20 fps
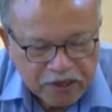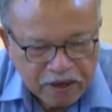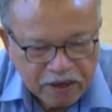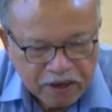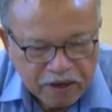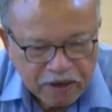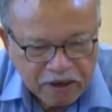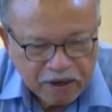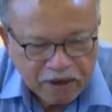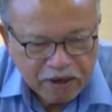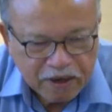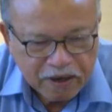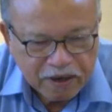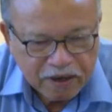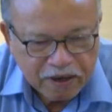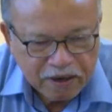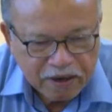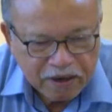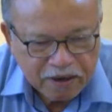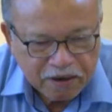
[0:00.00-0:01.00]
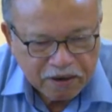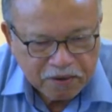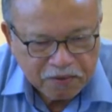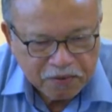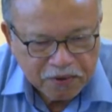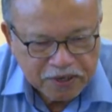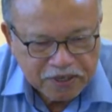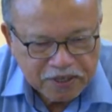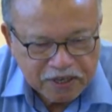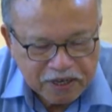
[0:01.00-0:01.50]
uh,
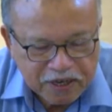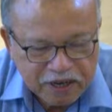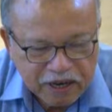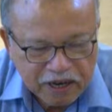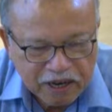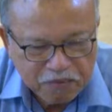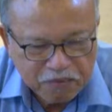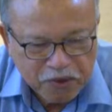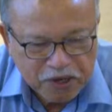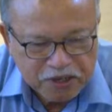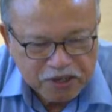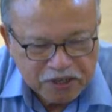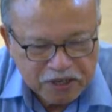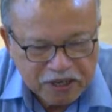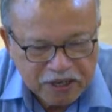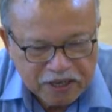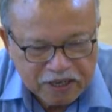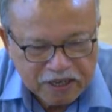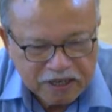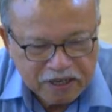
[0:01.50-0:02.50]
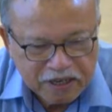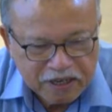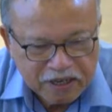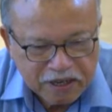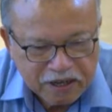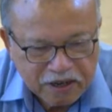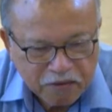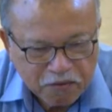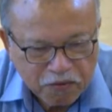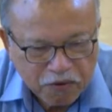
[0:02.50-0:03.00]
which uh, I mentioned here,
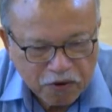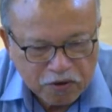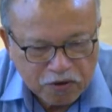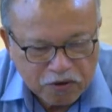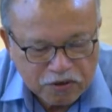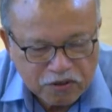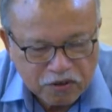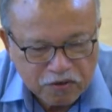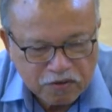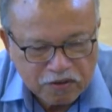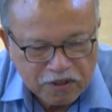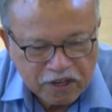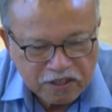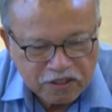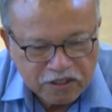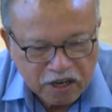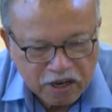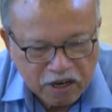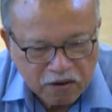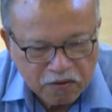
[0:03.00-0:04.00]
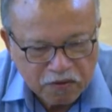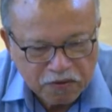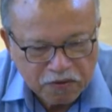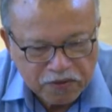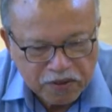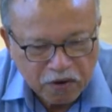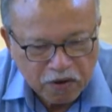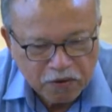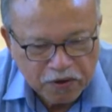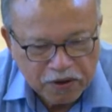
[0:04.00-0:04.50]
focus on Tasawwuf,
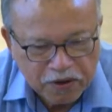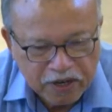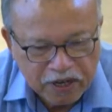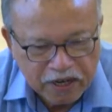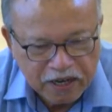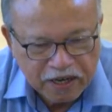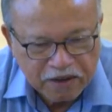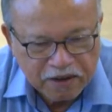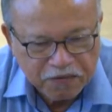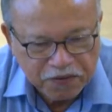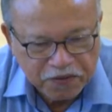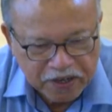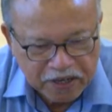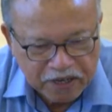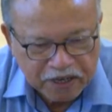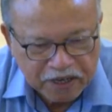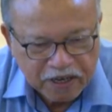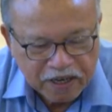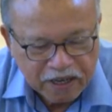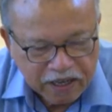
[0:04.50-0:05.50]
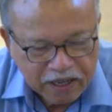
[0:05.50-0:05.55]
Tawheed, and Fiqh.